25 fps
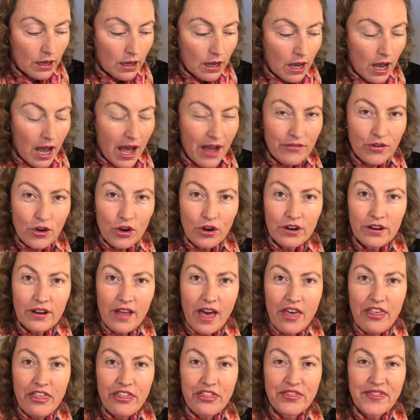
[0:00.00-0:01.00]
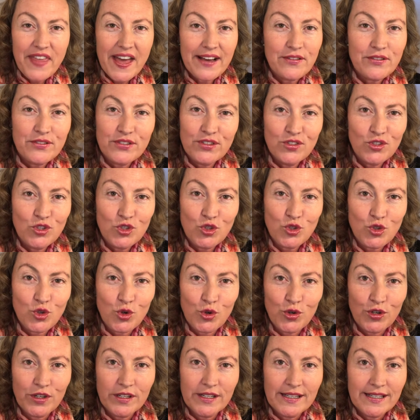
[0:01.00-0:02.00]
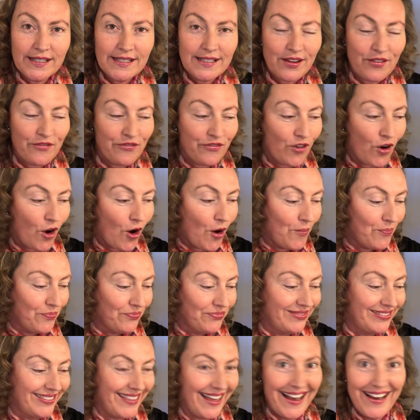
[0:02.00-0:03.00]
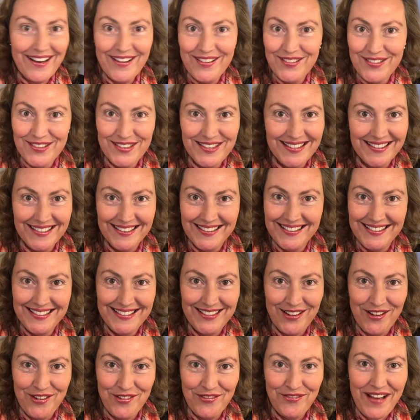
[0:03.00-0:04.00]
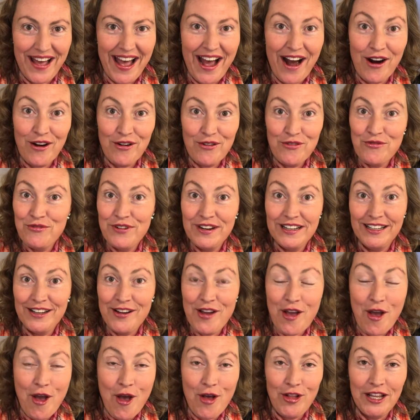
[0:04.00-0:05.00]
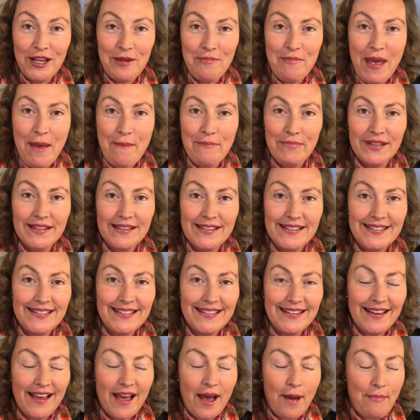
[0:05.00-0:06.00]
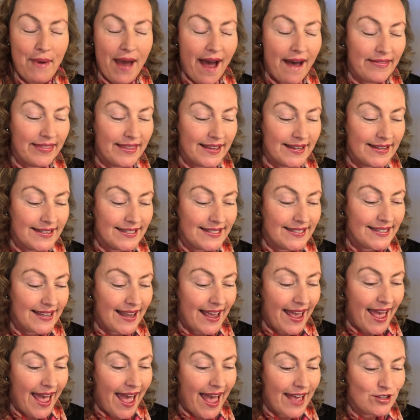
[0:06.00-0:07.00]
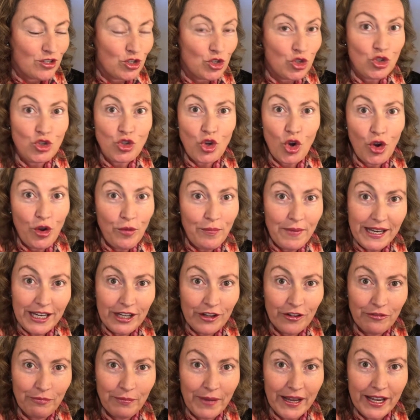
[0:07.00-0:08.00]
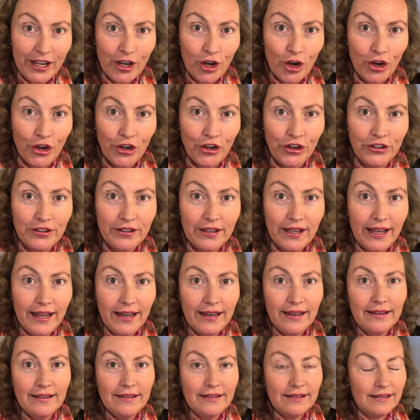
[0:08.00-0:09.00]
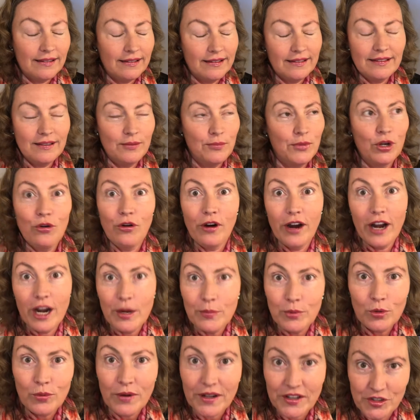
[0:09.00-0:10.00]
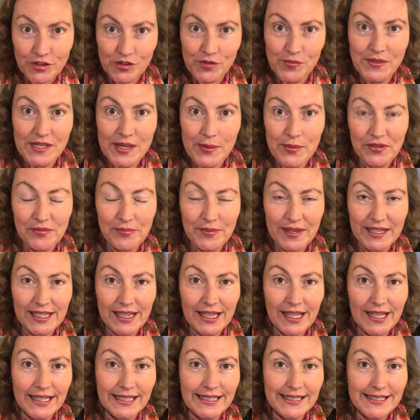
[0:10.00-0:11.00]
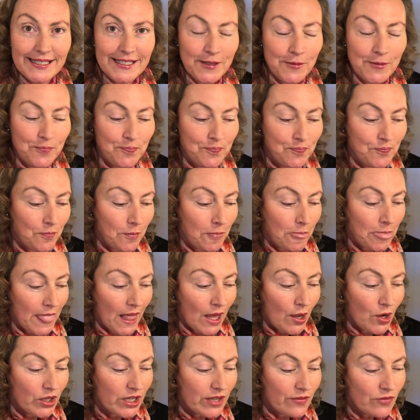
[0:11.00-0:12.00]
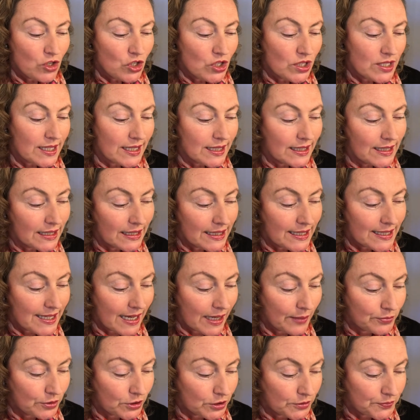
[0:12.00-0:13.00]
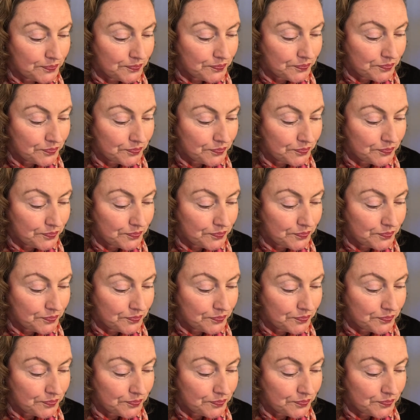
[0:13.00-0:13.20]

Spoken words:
I've got 1,000 stories from thousands of our really early members about this, and so many of my own, and some incredible ones from some of my clients. I'll give you just a little example.